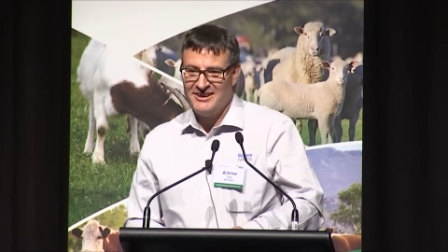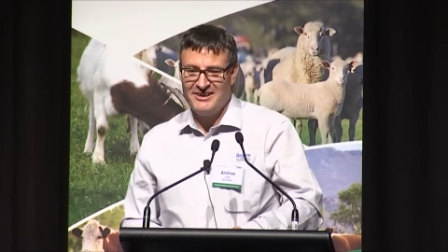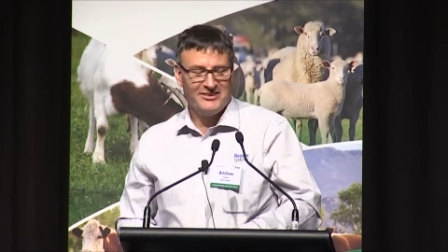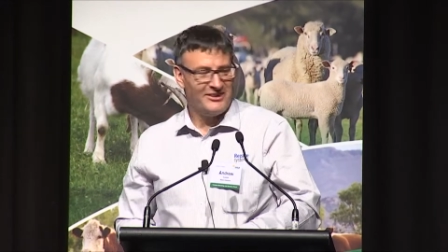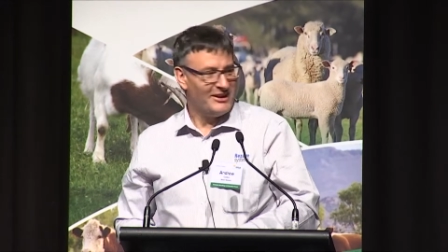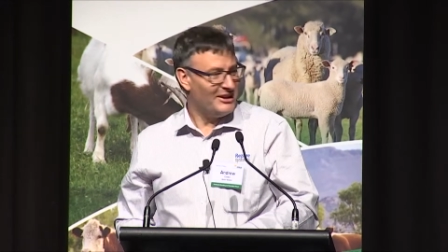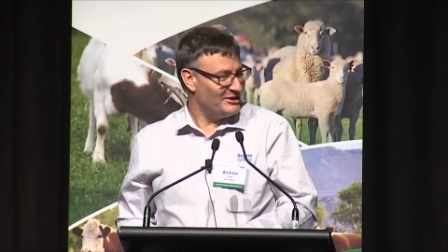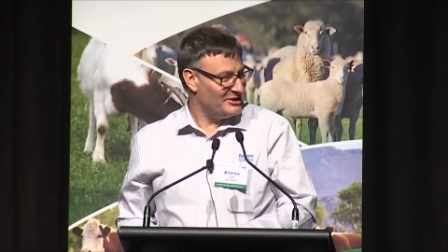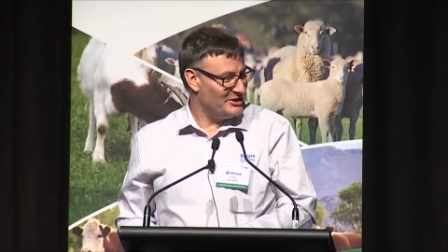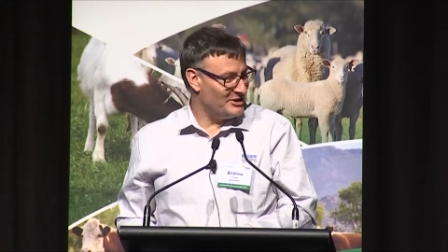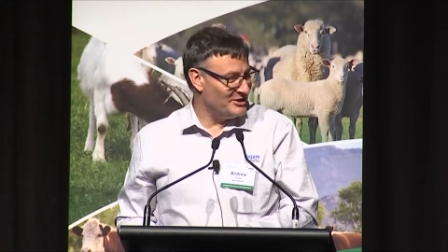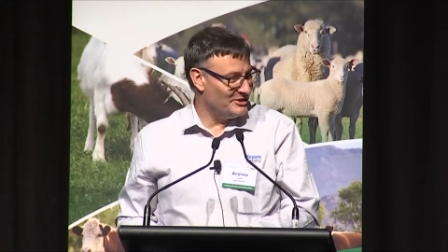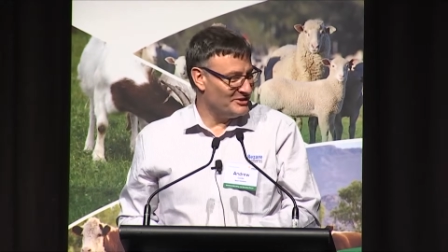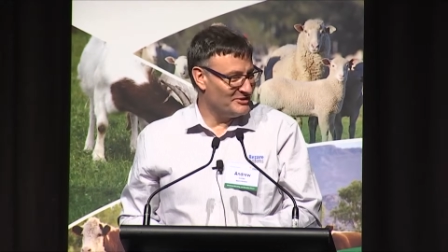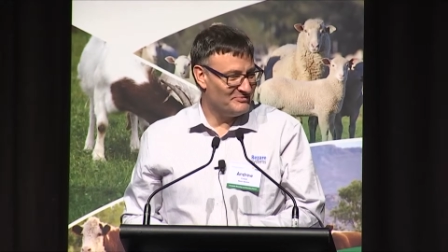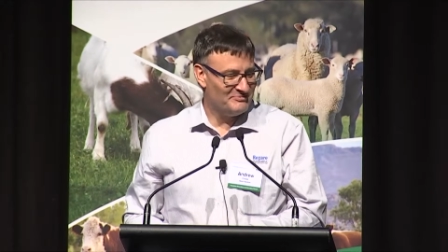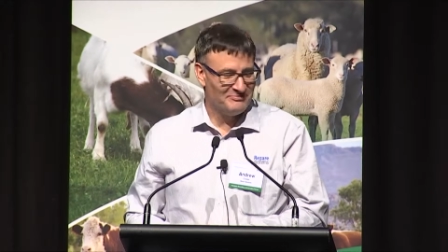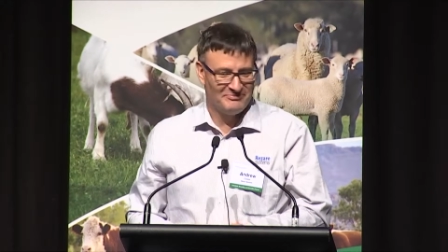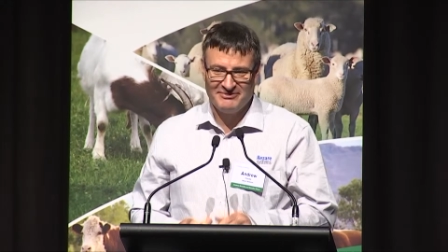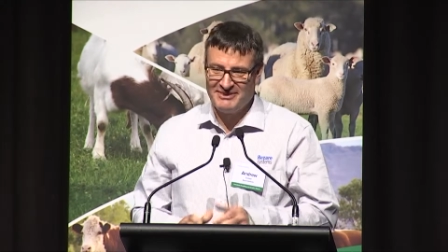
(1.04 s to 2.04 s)
Thank you.
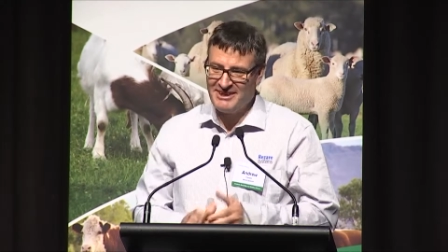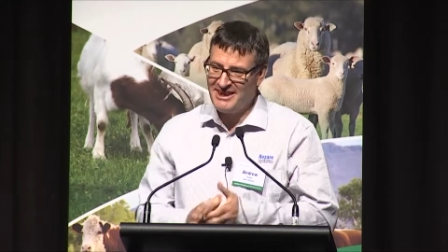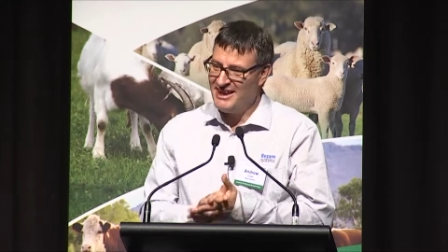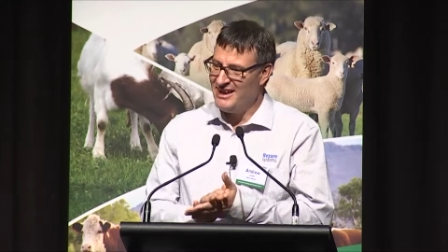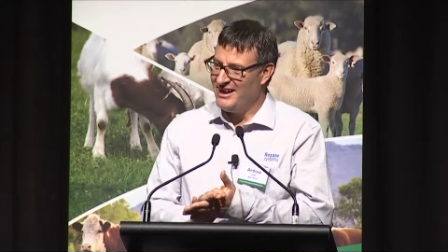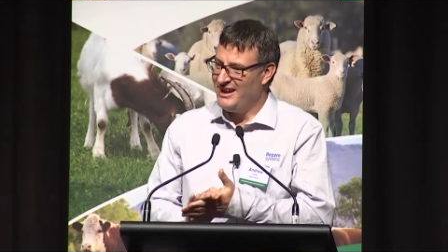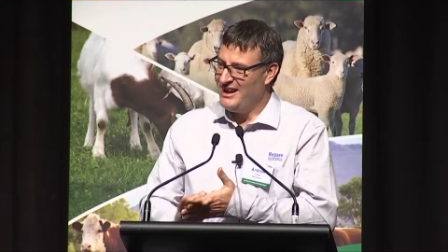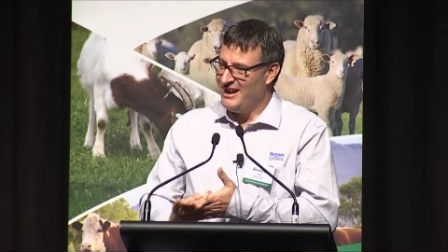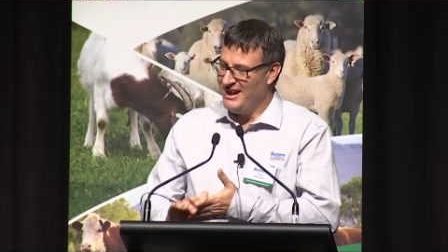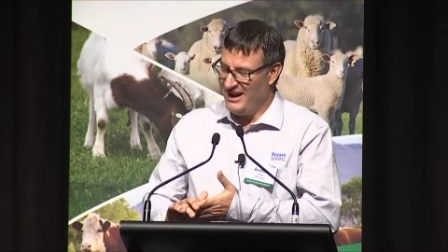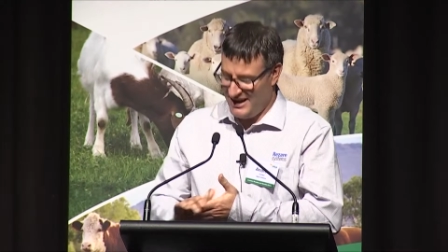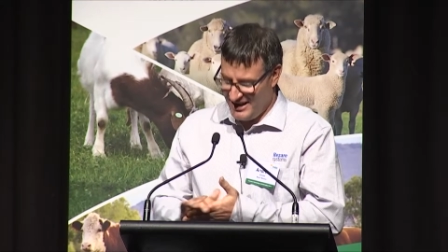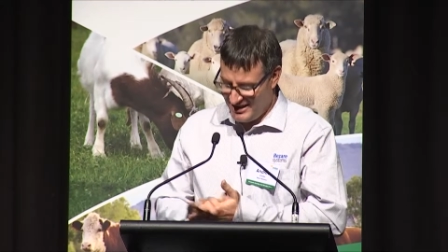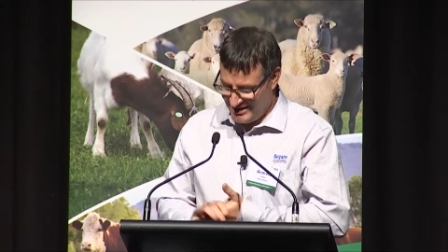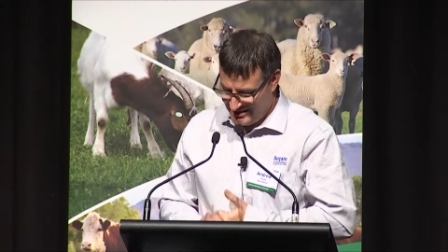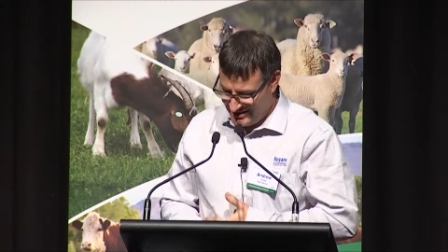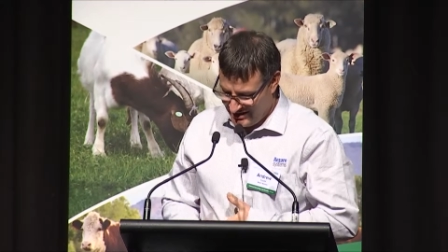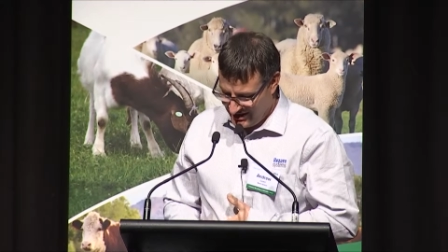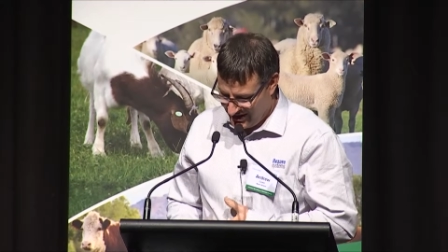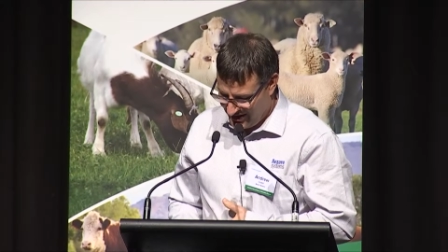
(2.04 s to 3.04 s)

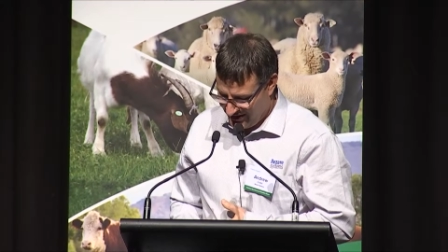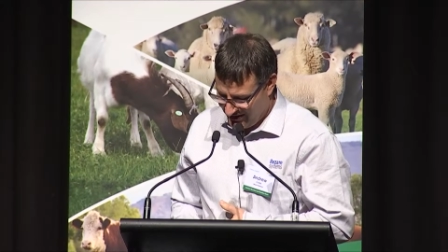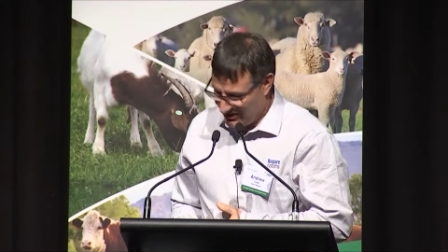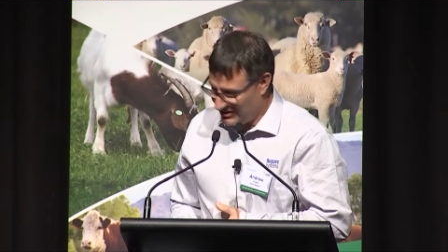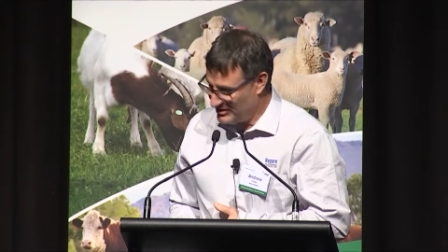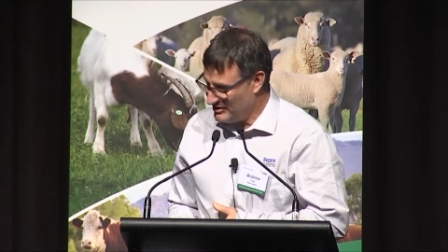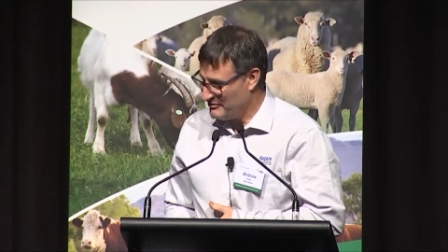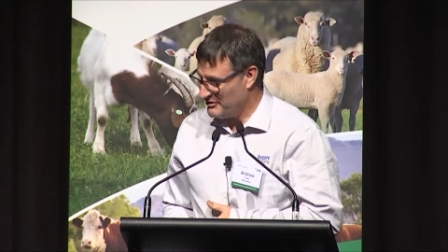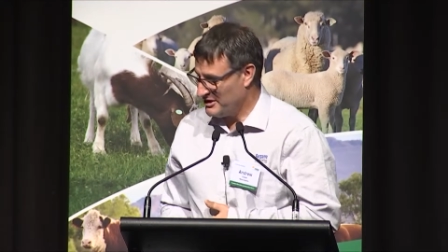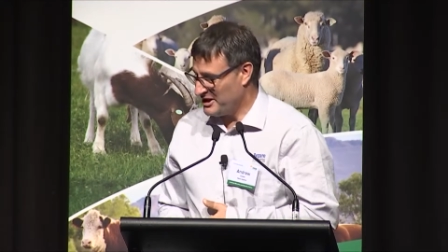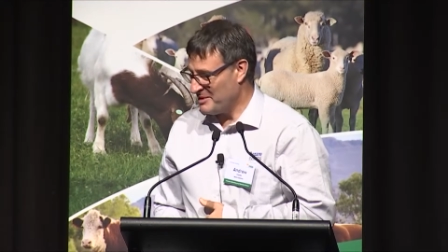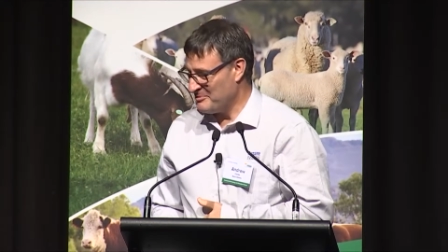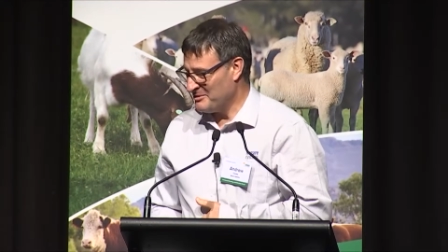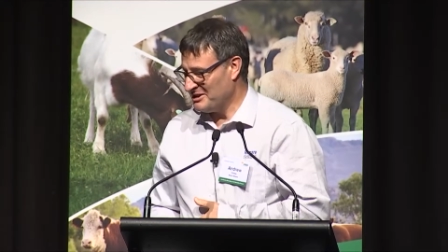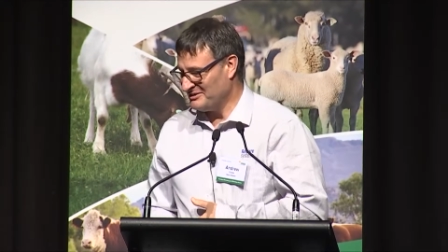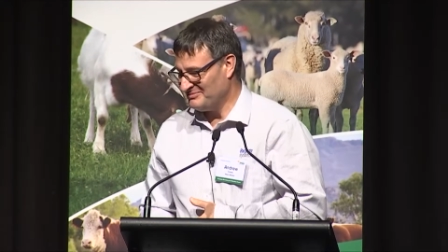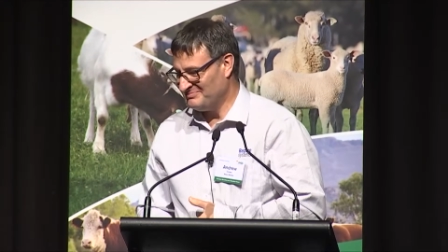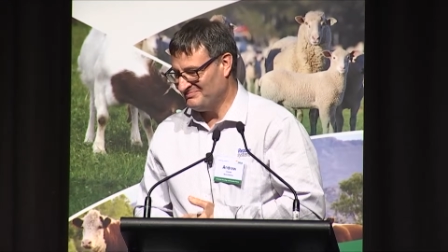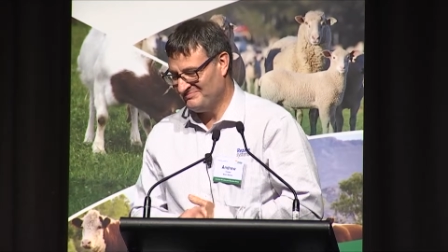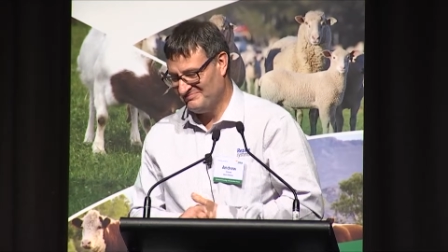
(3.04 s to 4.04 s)
And uh, thank you for coming.